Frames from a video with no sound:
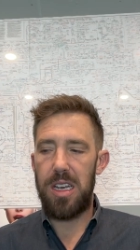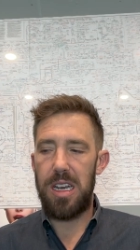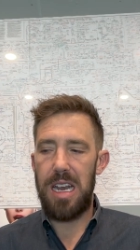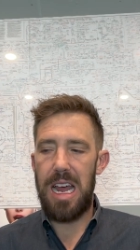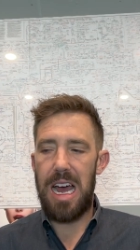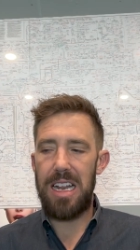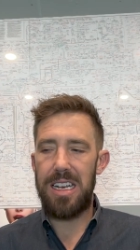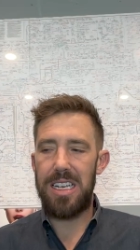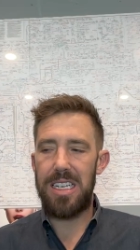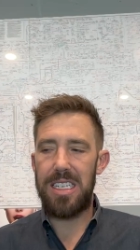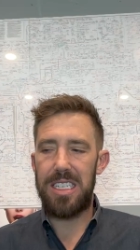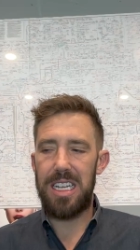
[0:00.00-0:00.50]

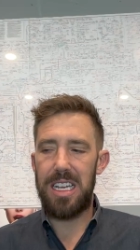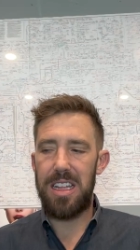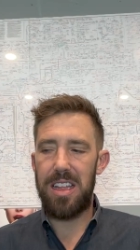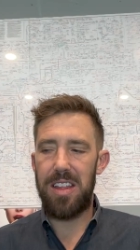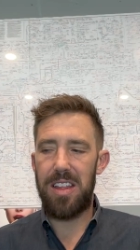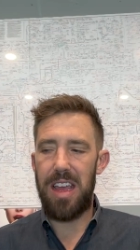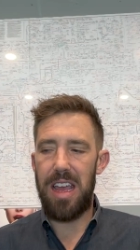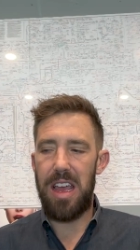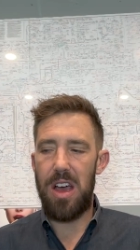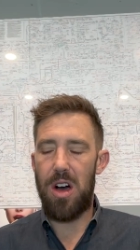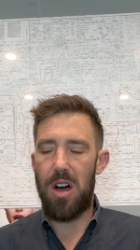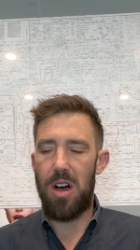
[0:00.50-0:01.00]
not to say that
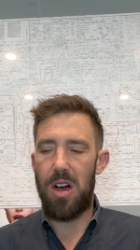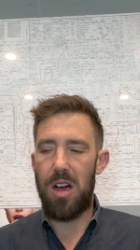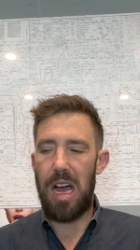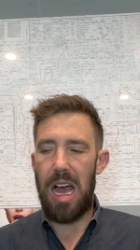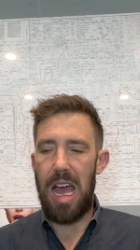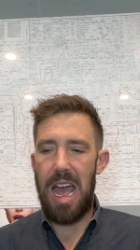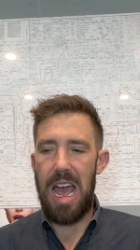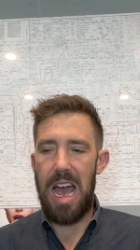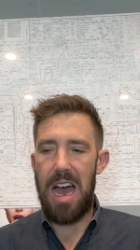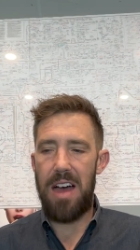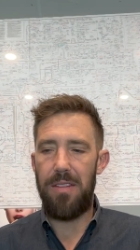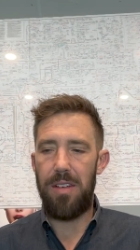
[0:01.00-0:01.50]
they all
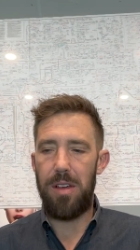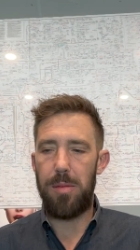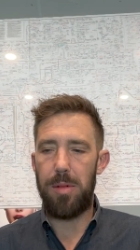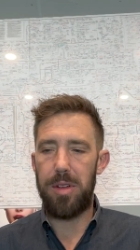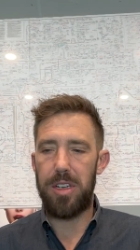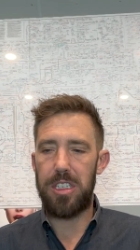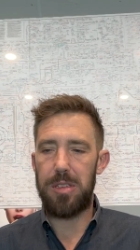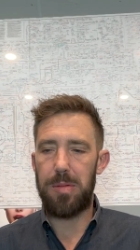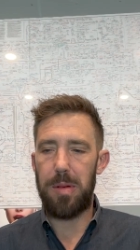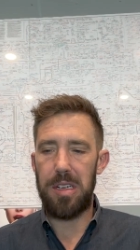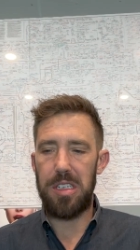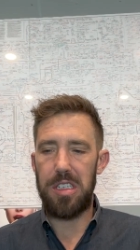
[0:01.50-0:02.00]
have it, but
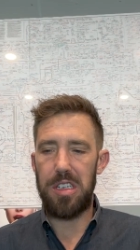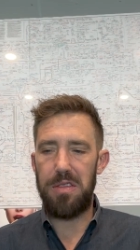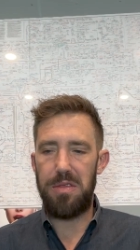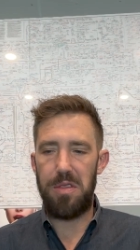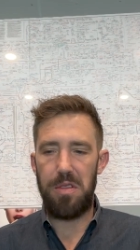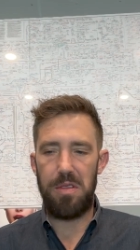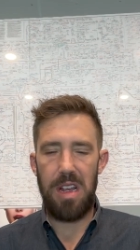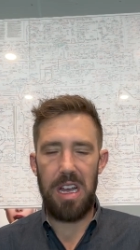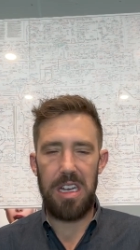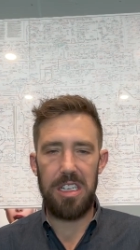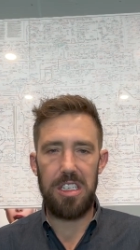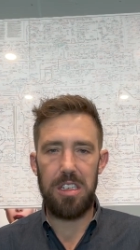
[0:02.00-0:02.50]
especially if
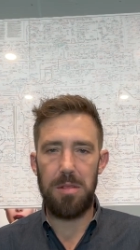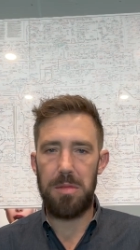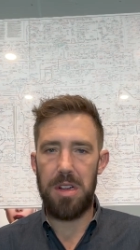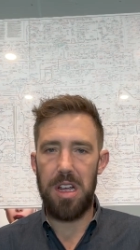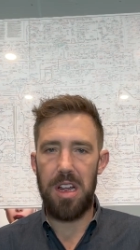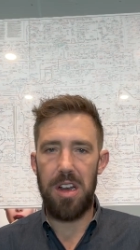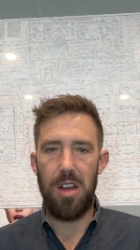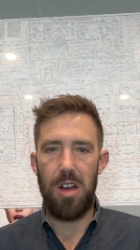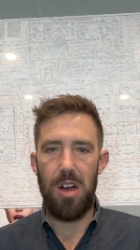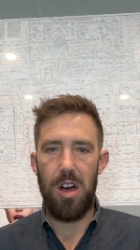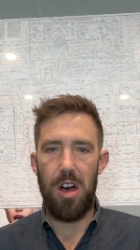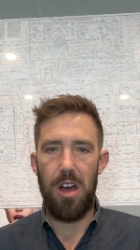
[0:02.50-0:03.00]
you've got some
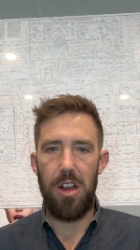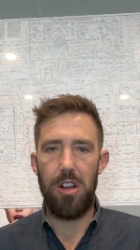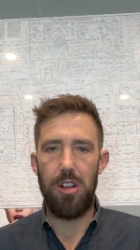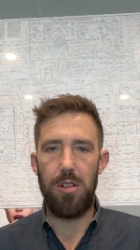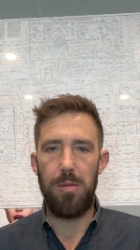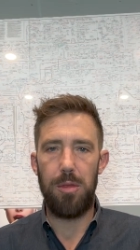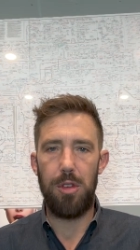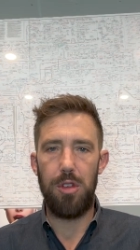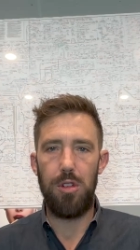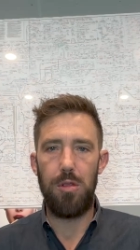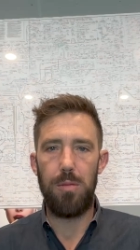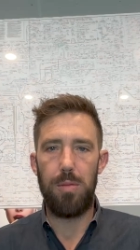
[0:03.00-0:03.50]
kind of
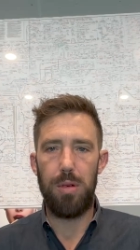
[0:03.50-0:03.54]
autoimmune